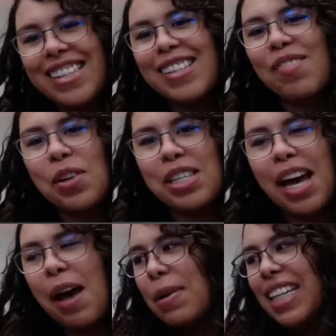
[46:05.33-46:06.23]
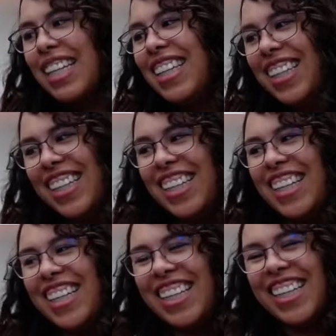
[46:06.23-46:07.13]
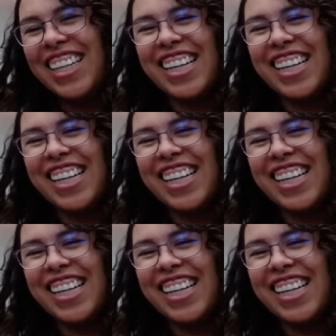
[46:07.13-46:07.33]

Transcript: it's force of habit. uh-huh.